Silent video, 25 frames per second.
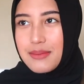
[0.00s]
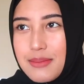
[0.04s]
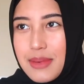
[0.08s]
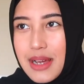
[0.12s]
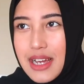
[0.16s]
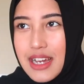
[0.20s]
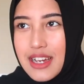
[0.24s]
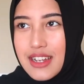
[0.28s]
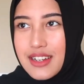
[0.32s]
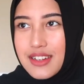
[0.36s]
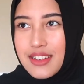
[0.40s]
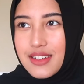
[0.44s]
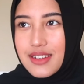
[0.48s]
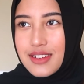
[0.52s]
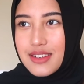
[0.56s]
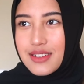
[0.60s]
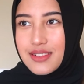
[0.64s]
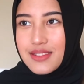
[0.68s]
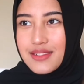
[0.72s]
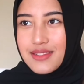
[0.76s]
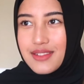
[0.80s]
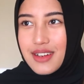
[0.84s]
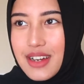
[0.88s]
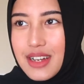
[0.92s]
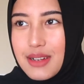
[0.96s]
Man,
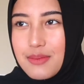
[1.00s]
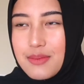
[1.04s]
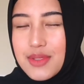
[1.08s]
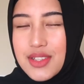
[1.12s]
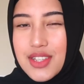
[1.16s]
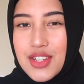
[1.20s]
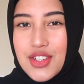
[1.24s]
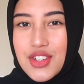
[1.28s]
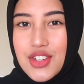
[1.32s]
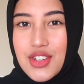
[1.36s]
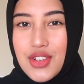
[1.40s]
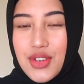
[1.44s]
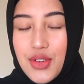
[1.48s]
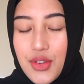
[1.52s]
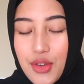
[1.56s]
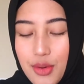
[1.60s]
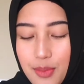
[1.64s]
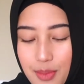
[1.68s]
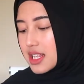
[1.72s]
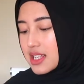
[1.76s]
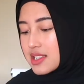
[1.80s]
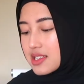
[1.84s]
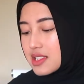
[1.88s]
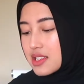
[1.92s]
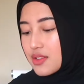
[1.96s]
I'm such a
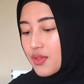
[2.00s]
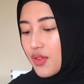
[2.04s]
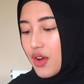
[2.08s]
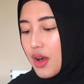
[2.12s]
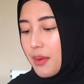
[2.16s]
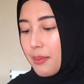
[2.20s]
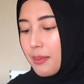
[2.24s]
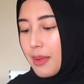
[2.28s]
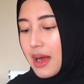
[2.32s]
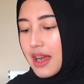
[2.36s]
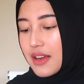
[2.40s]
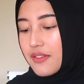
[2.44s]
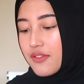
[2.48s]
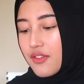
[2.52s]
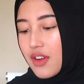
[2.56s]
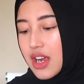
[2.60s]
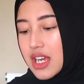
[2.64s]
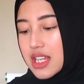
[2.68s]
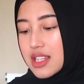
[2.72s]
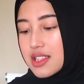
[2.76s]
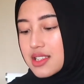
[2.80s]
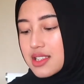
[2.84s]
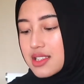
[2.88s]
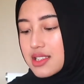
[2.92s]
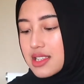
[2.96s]
noob. This is from my
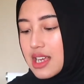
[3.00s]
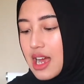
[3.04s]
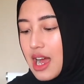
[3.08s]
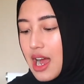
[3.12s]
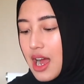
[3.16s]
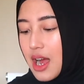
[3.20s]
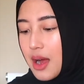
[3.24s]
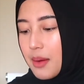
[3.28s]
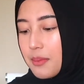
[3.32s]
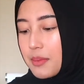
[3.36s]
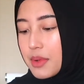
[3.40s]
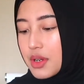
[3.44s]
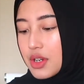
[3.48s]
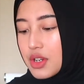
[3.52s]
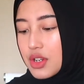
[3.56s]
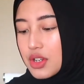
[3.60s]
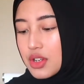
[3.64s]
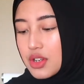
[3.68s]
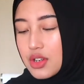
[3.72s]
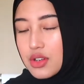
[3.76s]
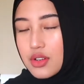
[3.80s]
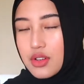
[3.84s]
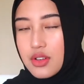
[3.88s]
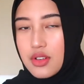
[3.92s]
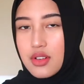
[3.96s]
friend's
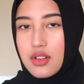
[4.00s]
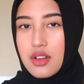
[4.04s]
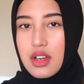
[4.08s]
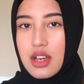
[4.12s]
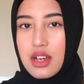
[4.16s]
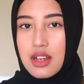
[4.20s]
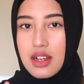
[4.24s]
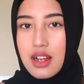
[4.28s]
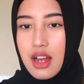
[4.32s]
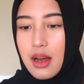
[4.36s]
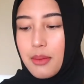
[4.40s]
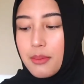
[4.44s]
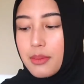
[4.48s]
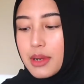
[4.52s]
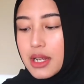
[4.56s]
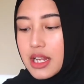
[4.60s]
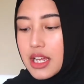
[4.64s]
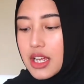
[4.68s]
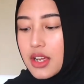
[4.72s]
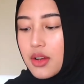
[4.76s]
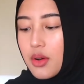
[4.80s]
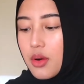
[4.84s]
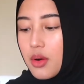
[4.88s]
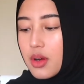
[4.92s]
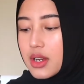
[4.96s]
new
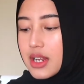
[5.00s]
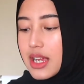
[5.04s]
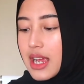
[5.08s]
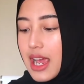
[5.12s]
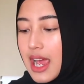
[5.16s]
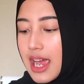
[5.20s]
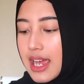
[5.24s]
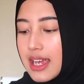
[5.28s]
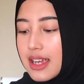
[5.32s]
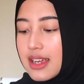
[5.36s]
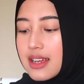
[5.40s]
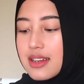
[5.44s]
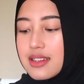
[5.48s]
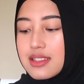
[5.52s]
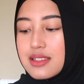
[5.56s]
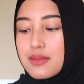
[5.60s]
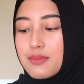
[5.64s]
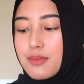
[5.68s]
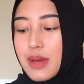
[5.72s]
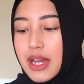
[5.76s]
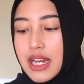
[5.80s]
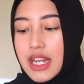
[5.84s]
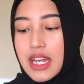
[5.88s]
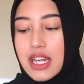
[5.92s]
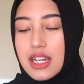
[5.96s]
company called
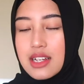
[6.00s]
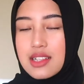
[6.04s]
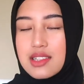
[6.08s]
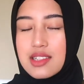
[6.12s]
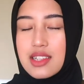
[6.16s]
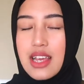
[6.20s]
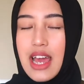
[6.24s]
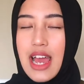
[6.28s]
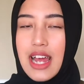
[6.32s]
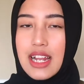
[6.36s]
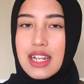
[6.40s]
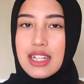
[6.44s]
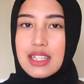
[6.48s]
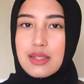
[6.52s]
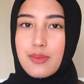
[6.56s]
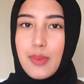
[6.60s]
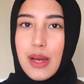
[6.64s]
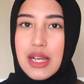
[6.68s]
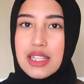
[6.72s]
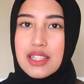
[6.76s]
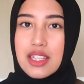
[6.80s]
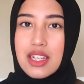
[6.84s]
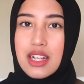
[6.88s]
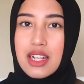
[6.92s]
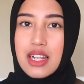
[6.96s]
Cosrx, and it's
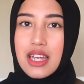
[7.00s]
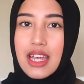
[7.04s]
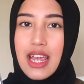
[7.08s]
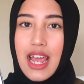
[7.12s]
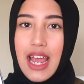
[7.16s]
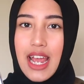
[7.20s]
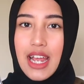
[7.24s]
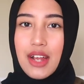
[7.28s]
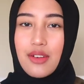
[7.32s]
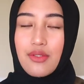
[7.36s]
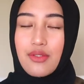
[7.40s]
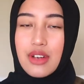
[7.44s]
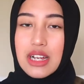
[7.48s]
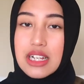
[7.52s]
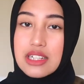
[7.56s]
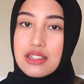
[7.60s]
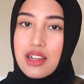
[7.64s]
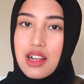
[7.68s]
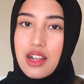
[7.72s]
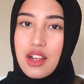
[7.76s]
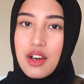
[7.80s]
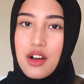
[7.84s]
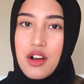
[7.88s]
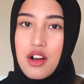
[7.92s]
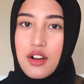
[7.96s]
basically a
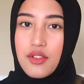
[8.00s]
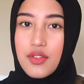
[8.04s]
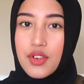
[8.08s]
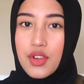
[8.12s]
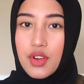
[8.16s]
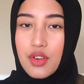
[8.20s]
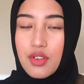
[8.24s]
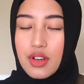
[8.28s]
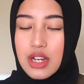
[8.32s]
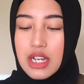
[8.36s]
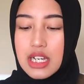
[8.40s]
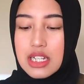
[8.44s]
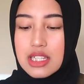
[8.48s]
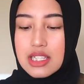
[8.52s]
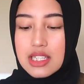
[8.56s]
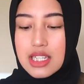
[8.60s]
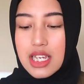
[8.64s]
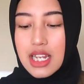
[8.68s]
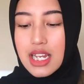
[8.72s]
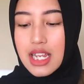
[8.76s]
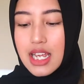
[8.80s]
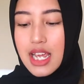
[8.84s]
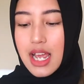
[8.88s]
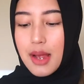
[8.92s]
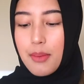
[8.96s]
retailer of Korean
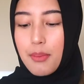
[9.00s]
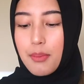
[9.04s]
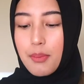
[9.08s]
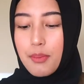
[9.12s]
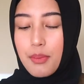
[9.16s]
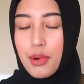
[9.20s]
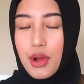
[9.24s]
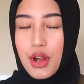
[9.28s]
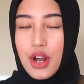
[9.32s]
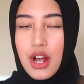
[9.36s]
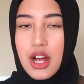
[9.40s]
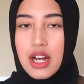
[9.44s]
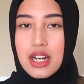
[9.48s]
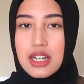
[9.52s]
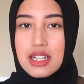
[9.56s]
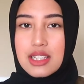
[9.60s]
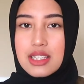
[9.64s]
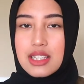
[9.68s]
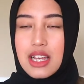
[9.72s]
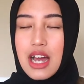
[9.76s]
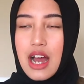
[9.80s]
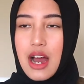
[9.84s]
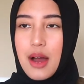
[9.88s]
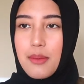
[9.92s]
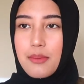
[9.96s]
skincare
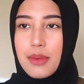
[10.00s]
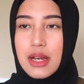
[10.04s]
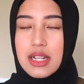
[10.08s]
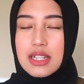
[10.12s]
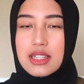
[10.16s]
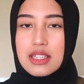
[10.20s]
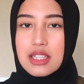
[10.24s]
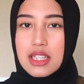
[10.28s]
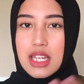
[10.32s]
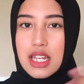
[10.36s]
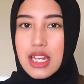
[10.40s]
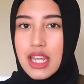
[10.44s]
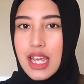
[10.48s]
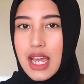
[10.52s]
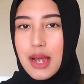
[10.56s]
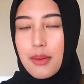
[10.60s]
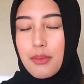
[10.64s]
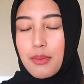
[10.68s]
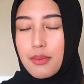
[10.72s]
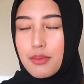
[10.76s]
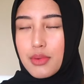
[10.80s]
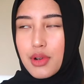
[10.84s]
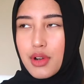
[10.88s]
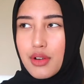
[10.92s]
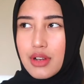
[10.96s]
products and
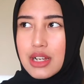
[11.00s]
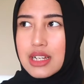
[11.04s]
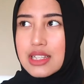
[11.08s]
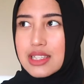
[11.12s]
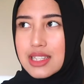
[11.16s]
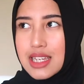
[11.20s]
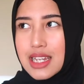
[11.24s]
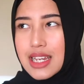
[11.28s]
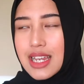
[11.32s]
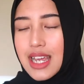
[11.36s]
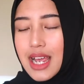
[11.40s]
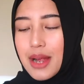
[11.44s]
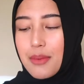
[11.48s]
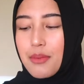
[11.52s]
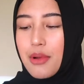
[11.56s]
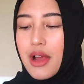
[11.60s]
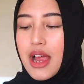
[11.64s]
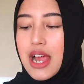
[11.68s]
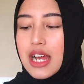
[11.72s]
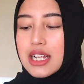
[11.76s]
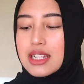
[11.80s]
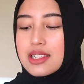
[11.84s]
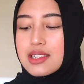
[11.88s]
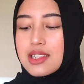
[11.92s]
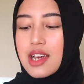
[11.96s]
Korean skincare
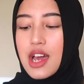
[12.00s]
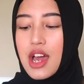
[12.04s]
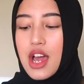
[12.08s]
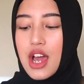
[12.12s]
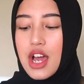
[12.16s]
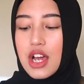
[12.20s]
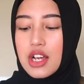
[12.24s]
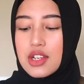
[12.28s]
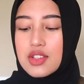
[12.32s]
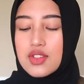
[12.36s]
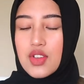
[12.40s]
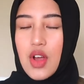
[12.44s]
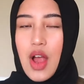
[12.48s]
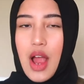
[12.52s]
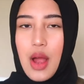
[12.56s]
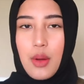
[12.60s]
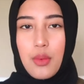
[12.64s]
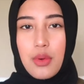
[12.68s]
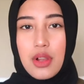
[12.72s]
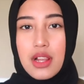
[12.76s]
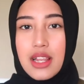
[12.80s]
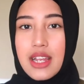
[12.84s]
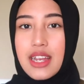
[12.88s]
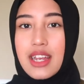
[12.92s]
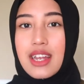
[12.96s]
brands. So I
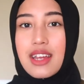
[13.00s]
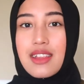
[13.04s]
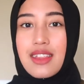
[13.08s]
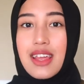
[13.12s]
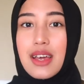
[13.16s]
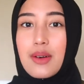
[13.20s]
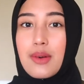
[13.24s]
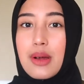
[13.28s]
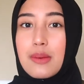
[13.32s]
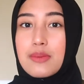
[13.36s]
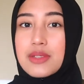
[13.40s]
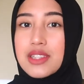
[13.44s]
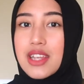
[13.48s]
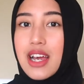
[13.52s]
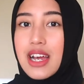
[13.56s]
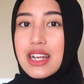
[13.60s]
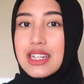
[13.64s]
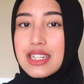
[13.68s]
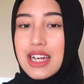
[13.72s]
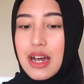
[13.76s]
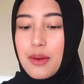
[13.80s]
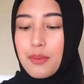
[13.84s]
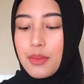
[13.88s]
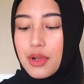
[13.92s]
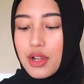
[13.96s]
will link their
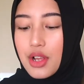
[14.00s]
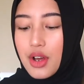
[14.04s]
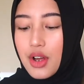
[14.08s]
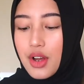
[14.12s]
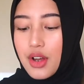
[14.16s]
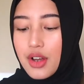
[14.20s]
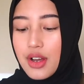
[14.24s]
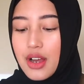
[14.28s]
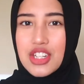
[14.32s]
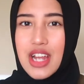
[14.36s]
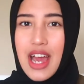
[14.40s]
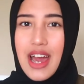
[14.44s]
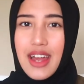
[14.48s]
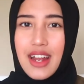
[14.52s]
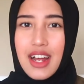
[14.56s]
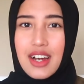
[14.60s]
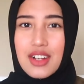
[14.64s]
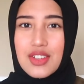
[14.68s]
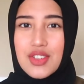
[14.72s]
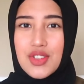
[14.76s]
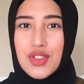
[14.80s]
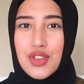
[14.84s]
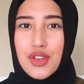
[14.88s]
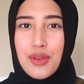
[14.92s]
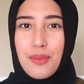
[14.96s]
website down below. Shout
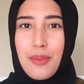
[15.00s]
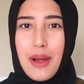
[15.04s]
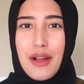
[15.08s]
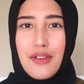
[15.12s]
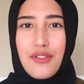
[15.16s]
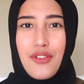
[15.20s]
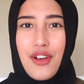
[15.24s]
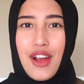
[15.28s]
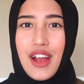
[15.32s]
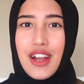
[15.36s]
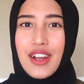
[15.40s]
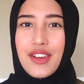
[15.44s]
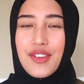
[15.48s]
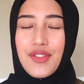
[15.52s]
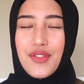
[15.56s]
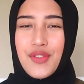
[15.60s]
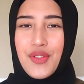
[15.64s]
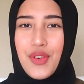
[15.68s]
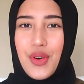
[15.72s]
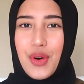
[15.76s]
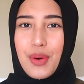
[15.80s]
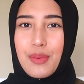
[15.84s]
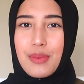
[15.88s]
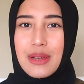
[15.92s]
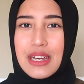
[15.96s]
out to my friend
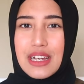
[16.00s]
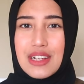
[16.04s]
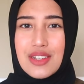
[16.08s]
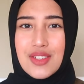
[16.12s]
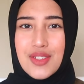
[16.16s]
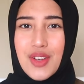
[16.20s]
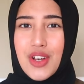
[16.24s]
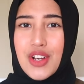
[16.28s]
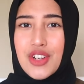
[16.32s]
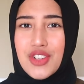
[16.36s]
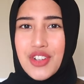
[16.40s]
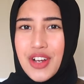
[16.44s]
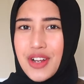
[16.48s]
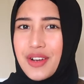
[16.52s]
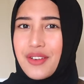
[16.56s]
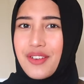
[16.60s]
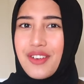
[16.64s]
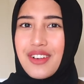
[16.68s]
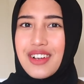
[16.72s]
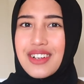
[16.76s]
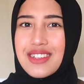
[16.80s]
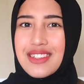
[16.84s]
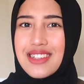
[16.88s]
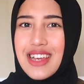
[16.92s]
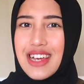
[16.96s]
for being so
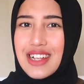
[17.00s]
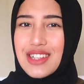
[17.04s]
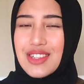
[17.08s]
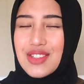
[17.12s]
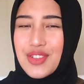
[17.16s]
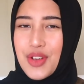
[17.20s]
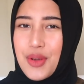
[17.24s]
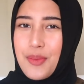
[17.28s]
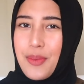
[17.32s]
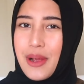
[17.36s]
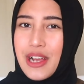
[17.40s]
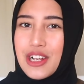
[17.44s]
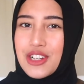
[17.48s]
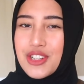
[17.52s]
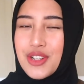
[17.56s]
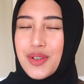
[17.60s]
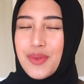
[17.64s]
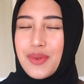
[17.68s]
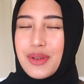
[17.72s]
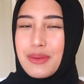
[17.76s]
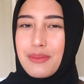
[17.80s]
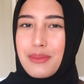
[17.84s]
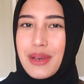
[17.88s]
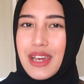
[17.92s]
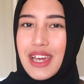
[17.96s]
generous and so
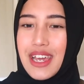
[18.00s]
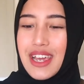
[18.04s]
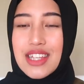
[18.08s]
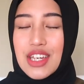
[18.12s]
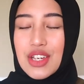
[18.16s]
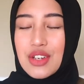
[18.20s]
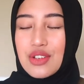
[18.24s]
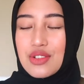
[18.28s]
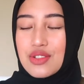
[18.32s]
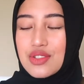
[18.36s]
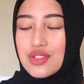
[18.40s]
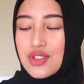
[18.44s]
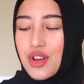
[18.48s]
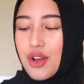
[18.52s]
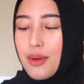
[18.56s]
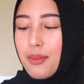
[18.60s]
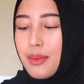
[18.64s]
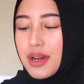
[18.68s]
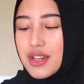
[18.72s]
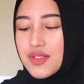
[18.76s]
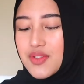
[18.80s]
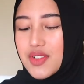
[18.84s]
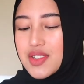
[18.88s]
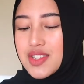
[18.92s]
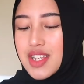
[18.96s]
patient with me. Thank you so
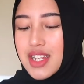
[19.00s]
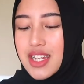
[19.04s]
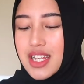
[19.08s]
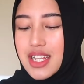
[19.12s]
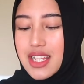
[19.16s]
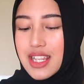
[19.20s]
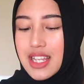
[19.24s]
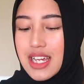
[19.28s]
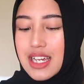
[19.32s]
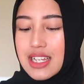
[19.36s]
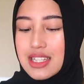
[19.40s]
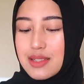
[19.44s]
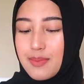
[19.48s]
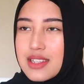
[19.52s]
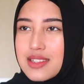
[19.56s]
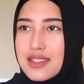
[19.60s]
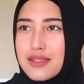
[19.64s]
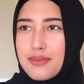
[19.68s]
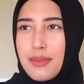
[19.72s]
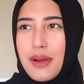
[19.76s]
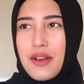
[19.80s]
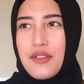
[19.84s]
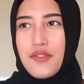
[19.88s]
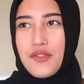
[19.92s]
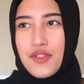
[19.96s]
much for sending these. This
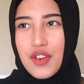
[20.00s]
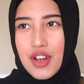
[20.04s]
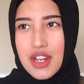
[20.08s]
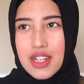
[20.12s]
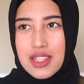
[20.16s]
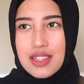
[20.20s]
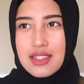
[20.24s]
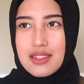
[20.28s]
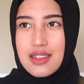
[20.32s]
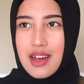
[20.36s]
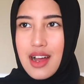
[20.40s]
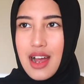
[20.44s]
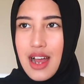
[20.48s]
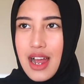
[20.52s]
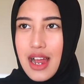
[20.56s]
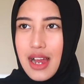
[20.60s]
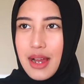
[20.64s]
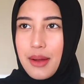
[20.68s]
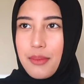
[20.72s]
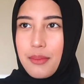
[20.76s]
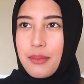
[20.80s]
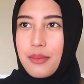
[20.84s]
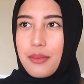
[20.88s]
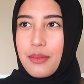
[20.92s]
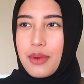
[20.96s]
is my first
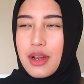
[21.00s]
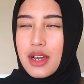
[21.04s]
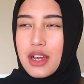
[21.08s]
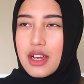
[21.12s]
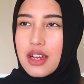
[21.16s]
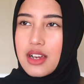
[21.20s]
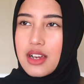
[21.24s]
time